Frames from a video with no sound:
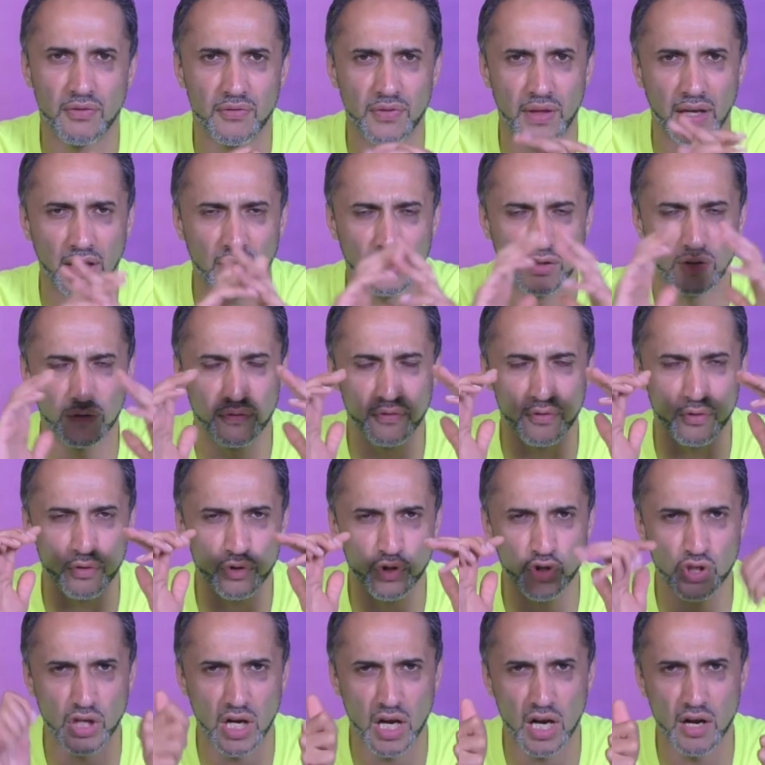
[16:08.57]
thank you for
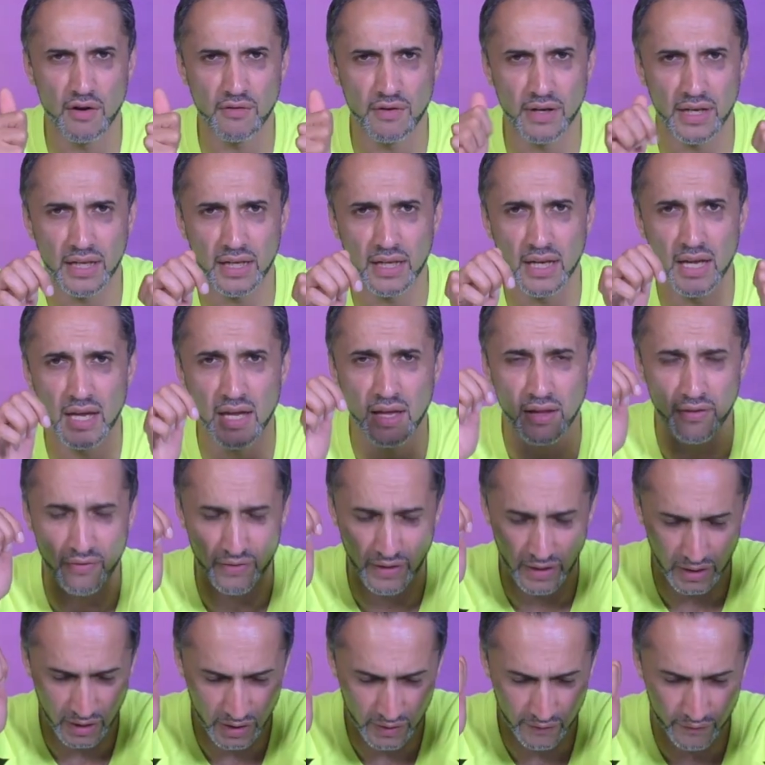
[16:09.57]
sharing.
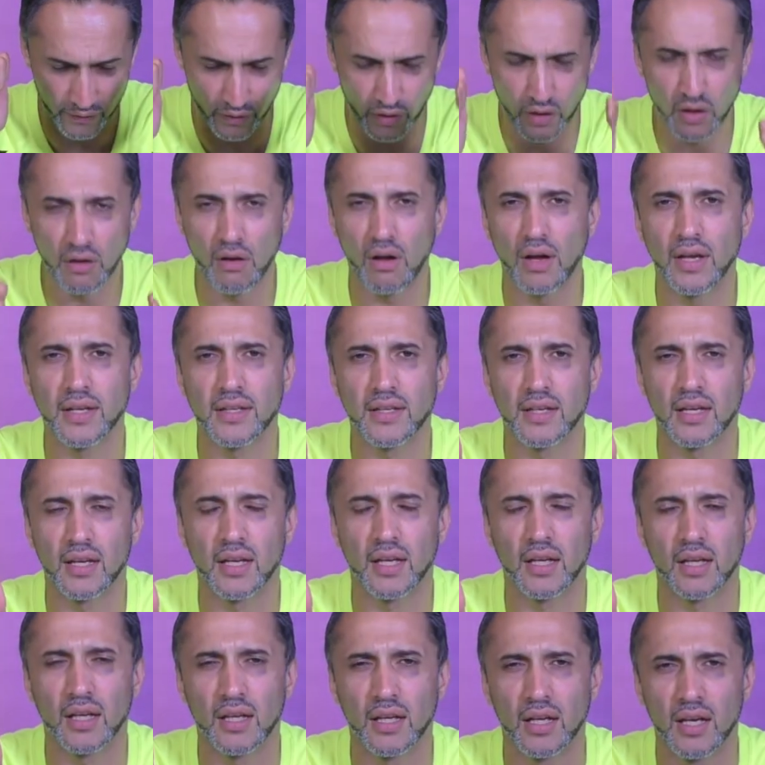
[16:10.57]
Thank you for
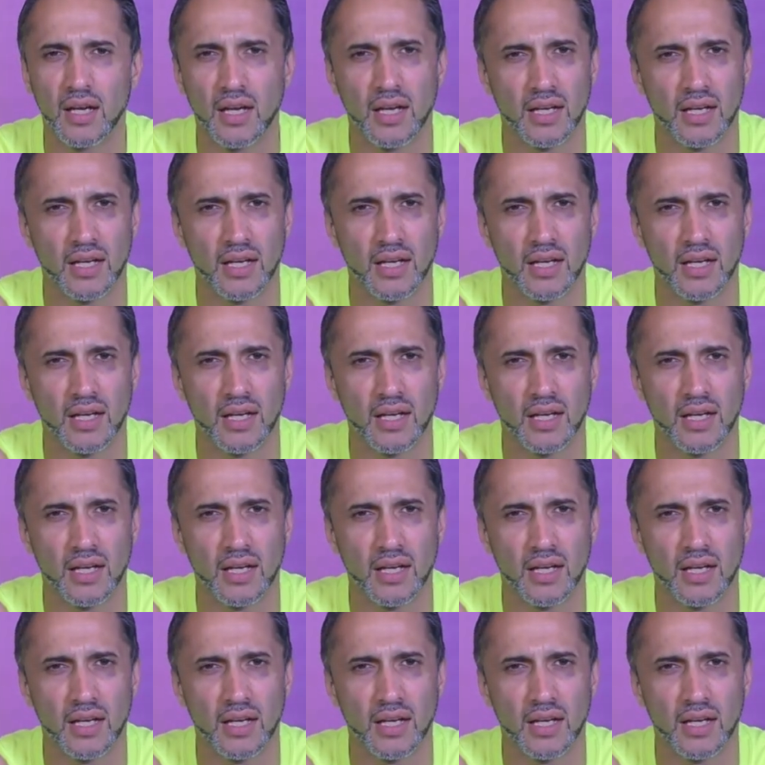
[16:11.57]
liking.